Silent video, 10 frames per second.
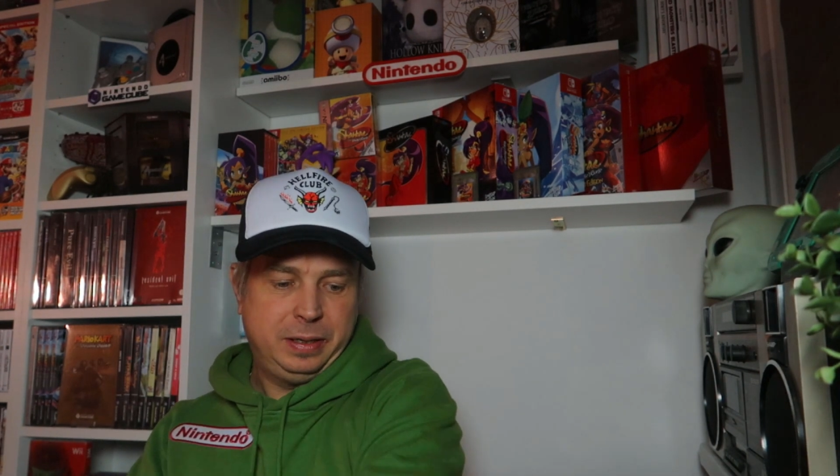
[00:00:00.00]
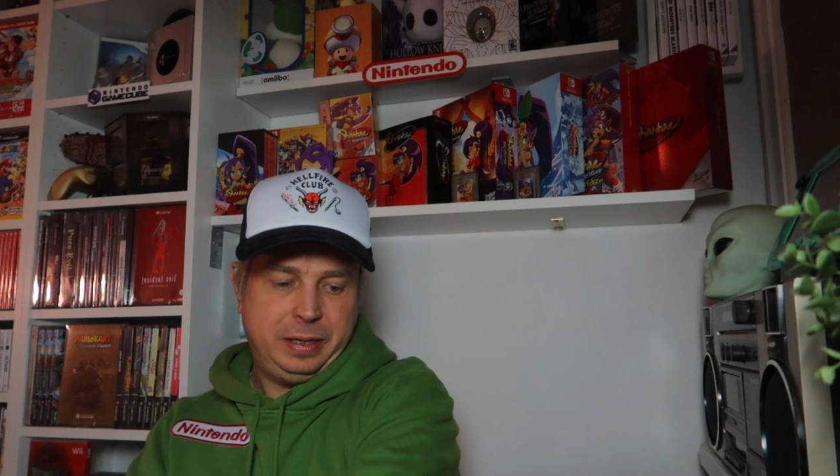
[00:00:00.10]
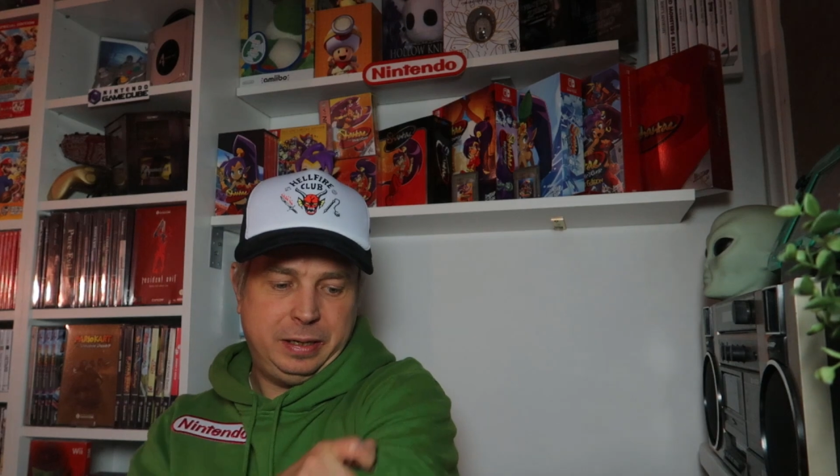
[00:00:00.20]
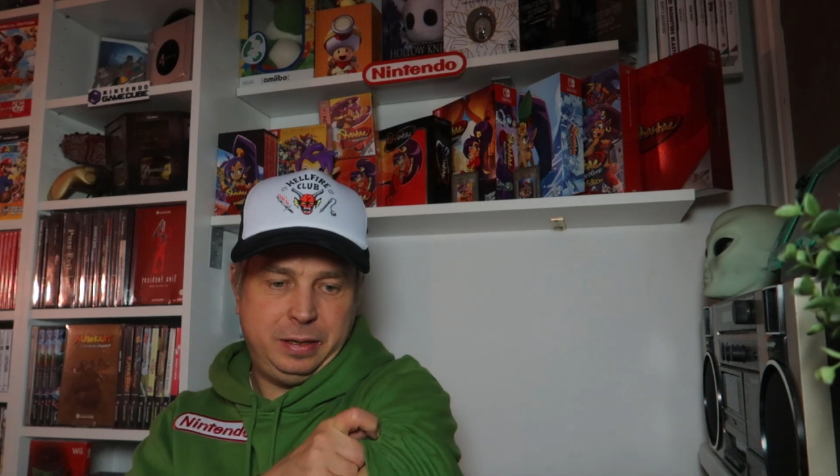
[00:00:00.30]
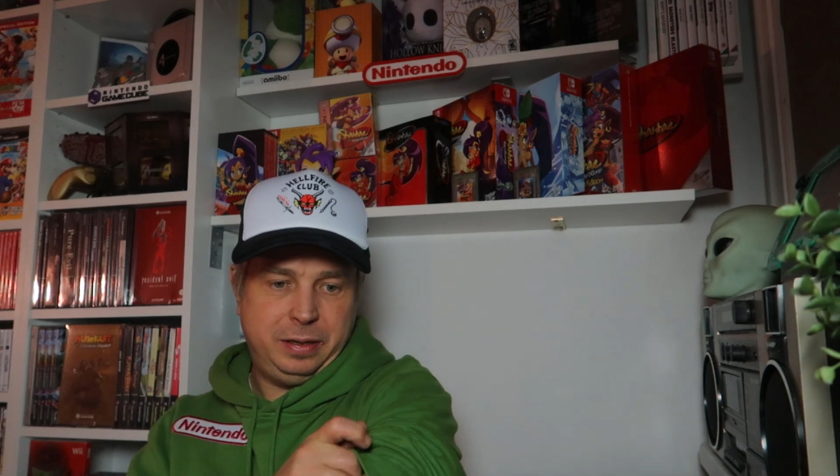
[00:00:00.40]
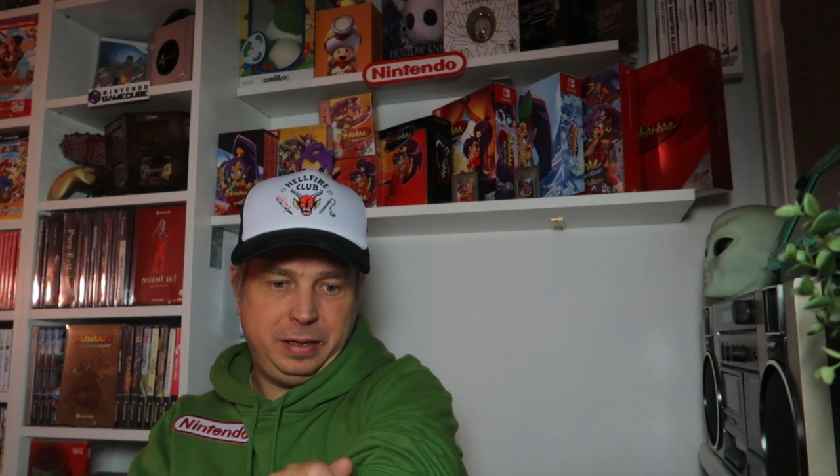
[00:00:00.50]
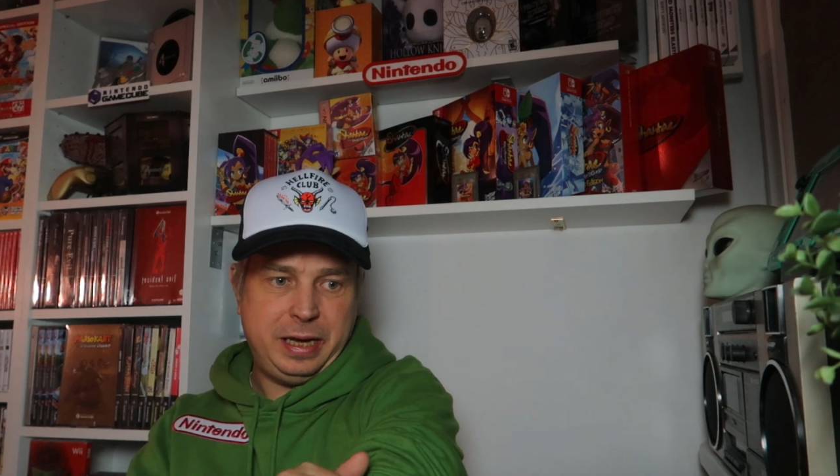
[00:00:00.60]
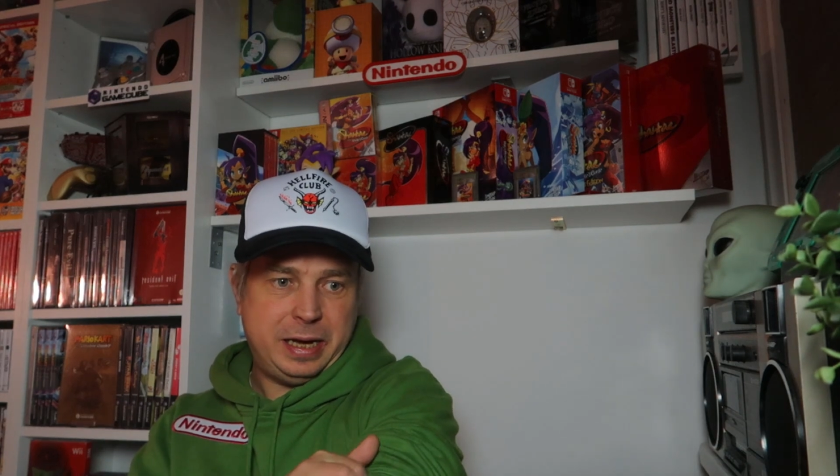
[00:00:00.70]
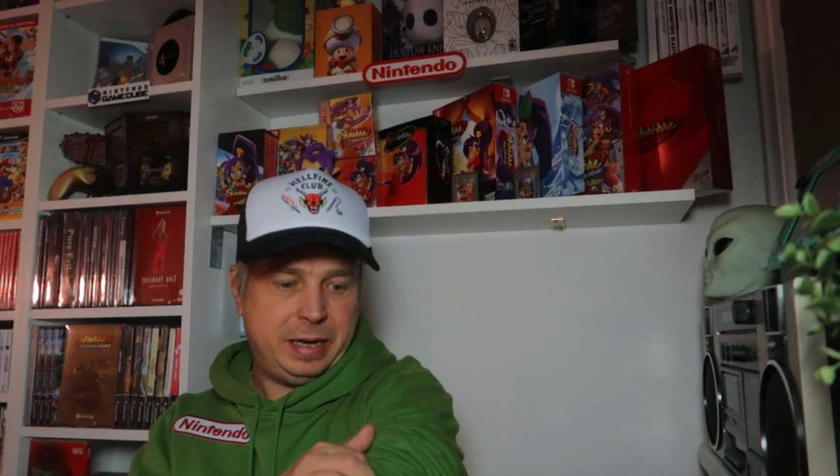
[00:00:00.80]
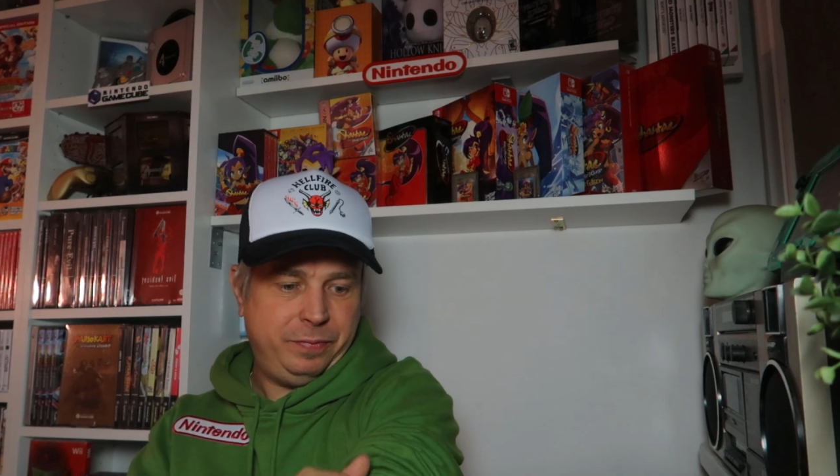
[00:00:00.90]
And
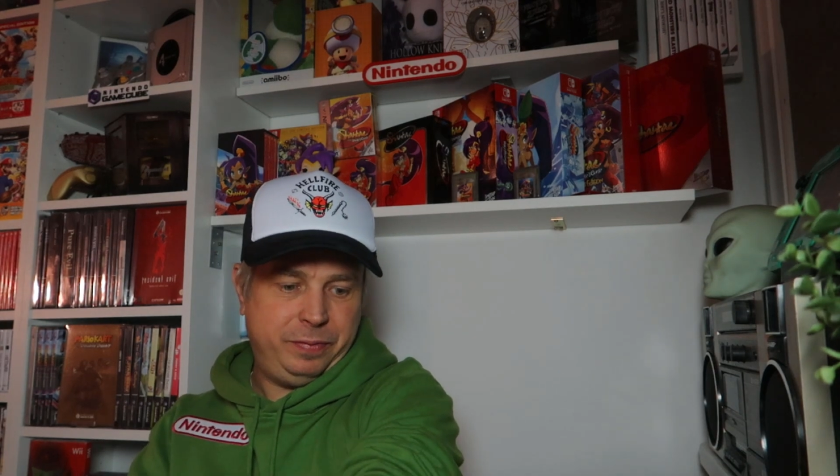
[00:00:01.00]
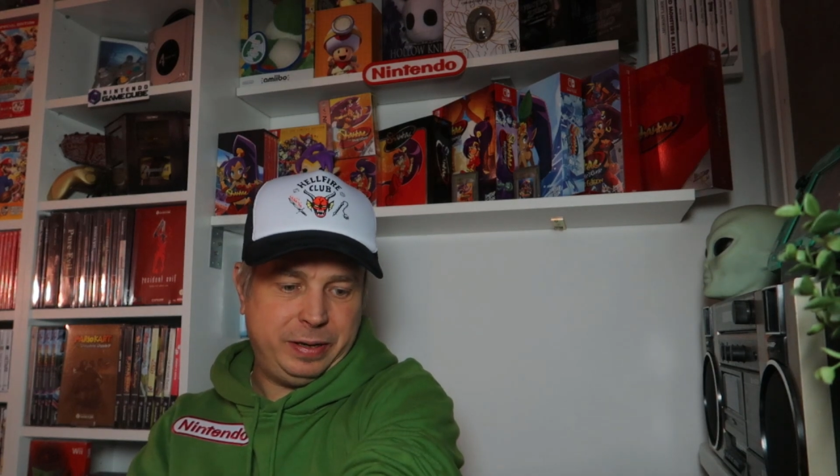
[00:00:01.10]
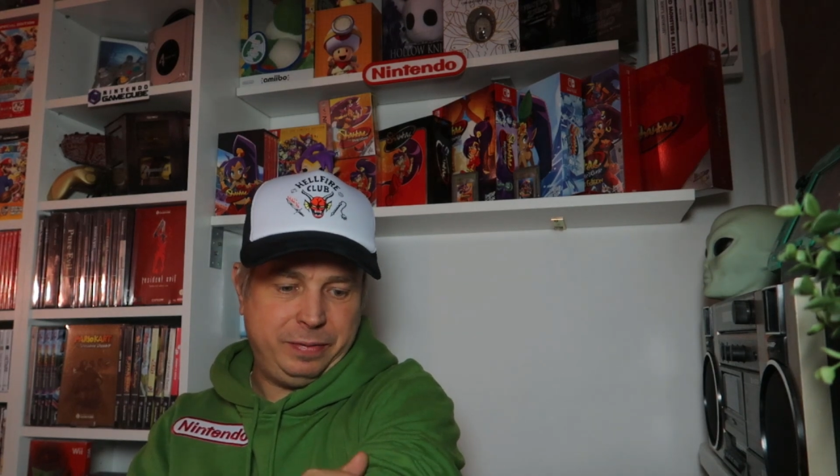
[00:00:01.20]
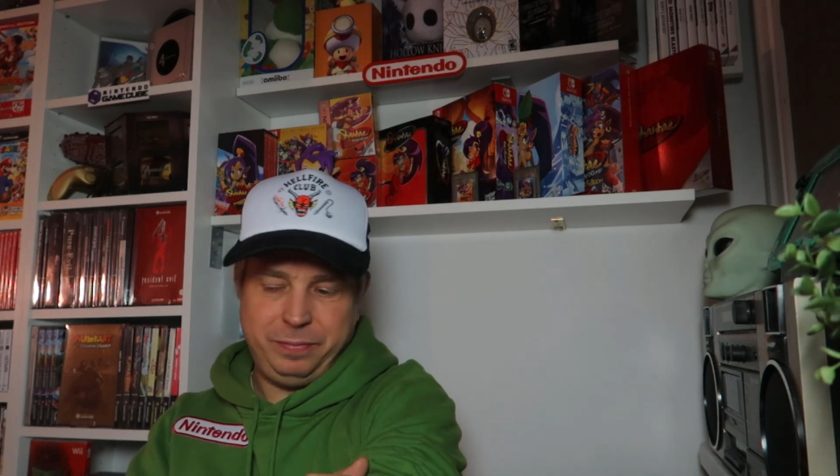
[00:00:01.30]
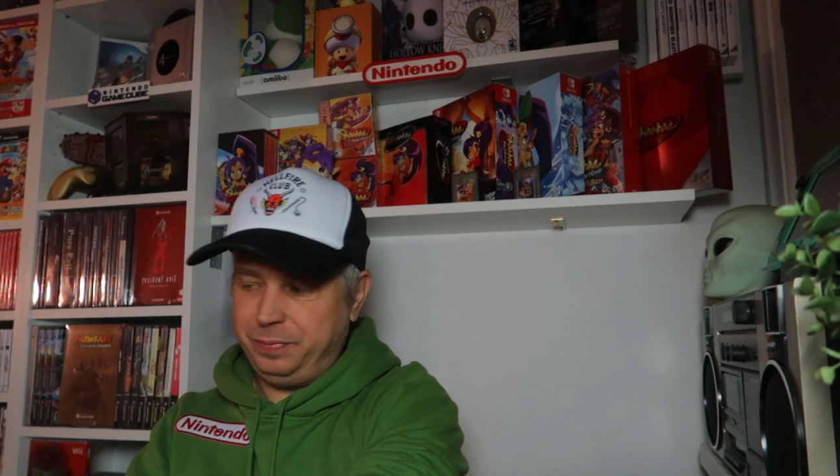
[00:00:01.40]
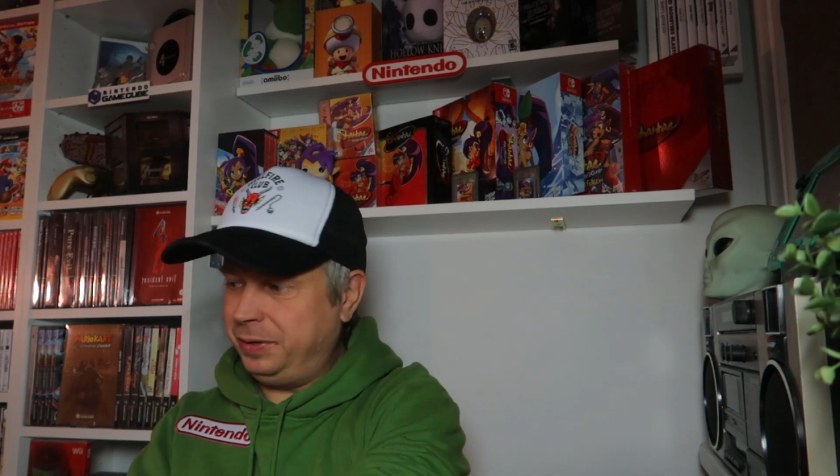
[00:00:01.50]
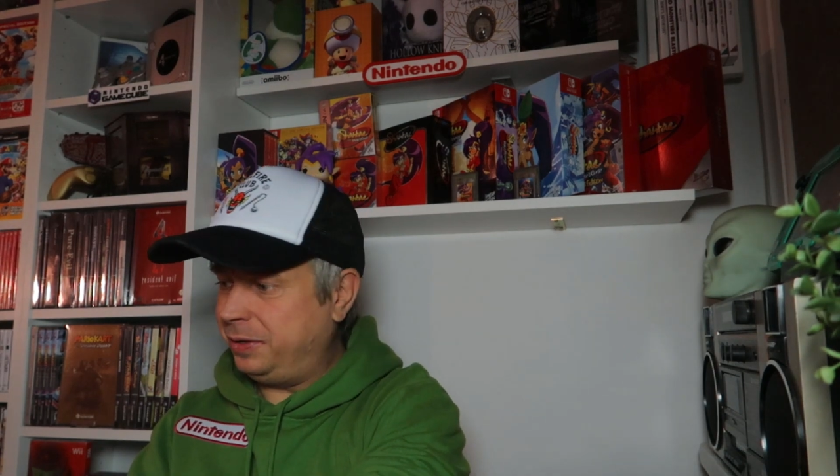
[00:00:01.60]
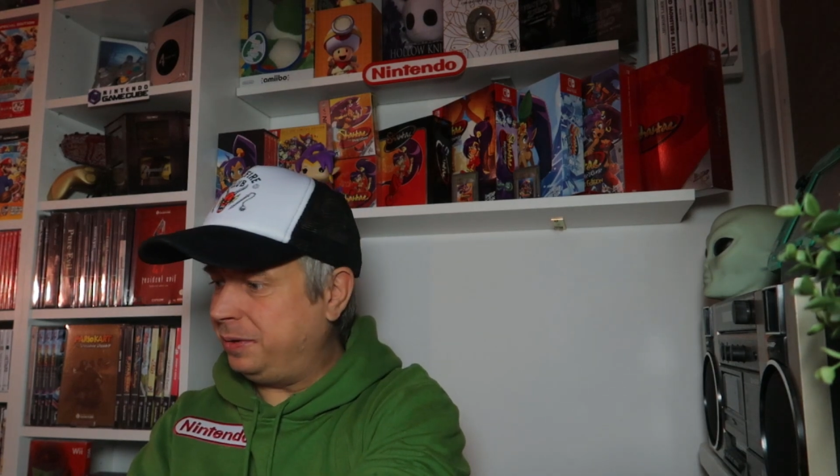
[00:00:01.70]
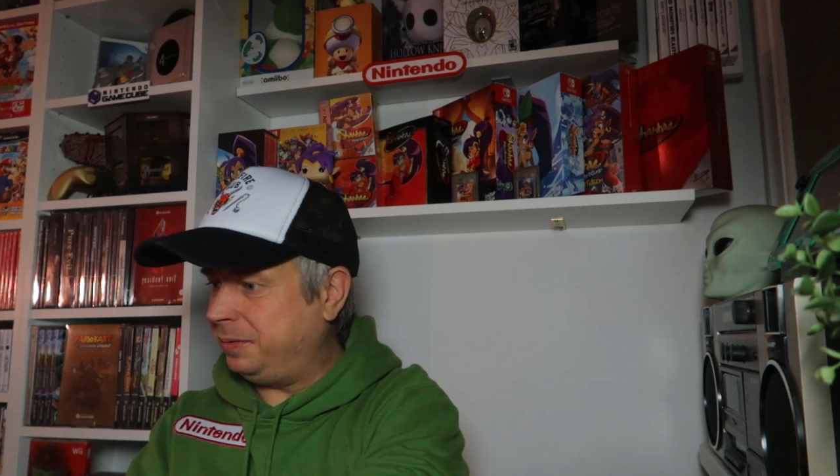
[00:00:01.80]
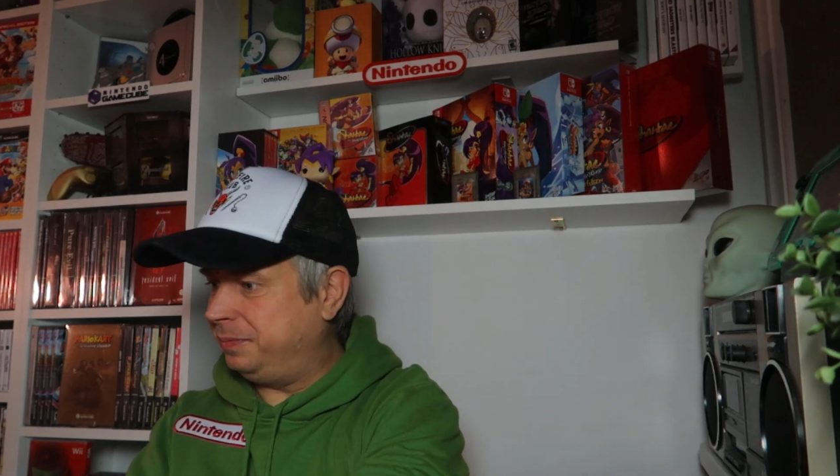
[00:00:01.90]
yeah, I'm you
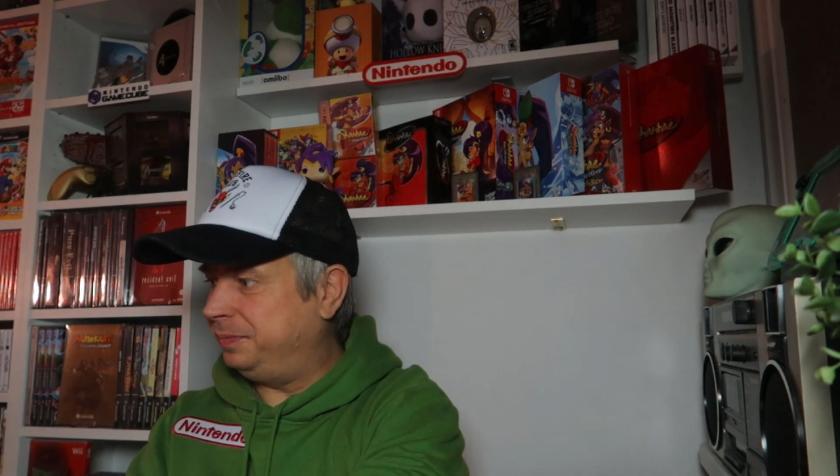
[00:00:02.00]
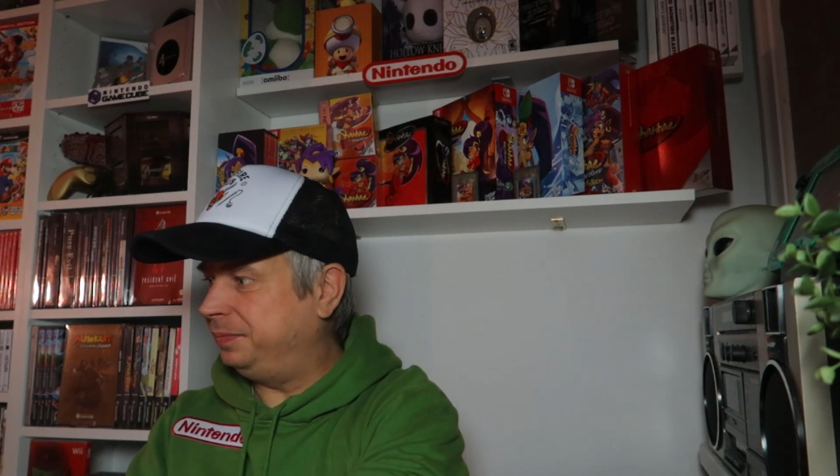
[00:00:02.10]
know,